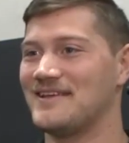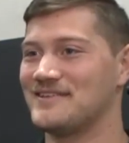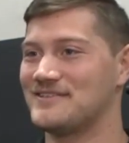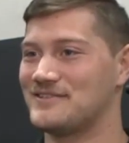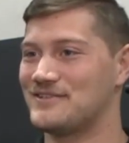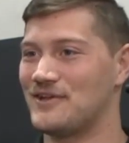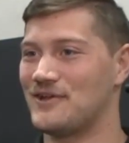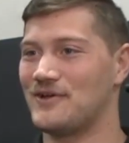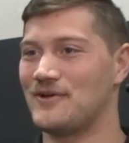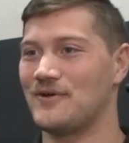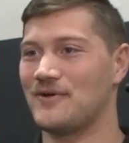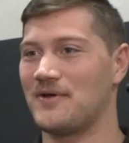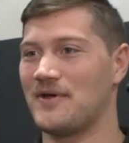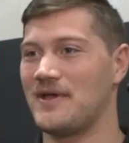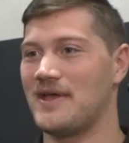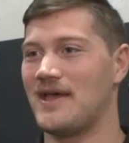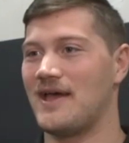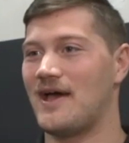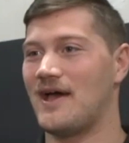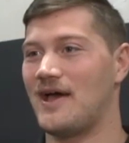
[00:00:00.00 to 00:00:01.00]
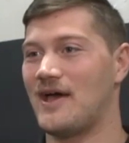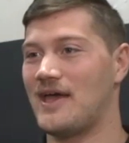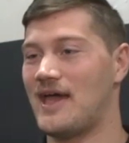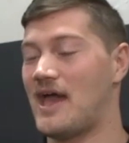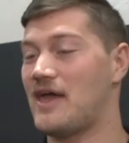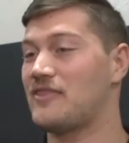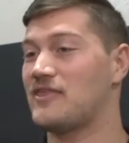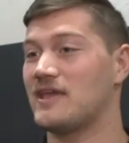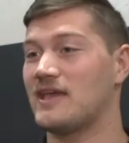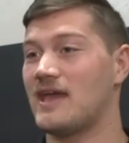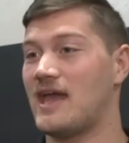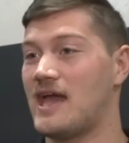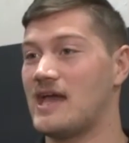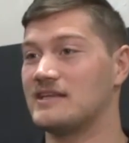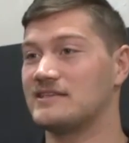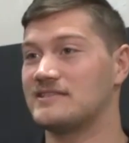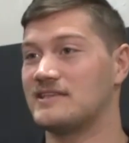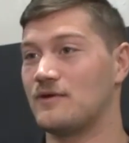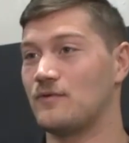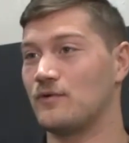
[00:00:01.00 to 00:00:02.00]
So uh, I think it
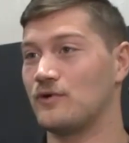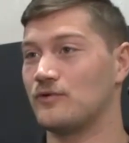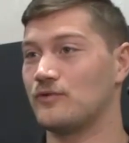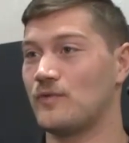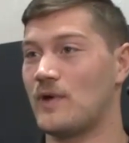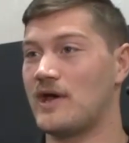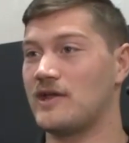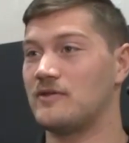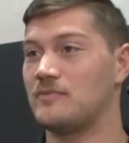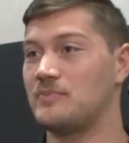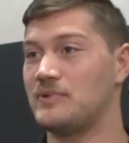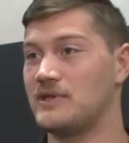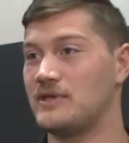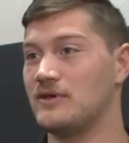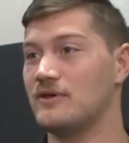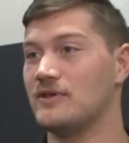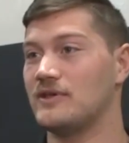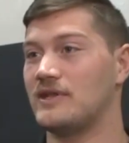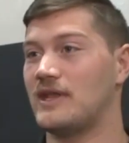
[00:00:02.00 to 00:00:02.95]
has that worldwide appeal,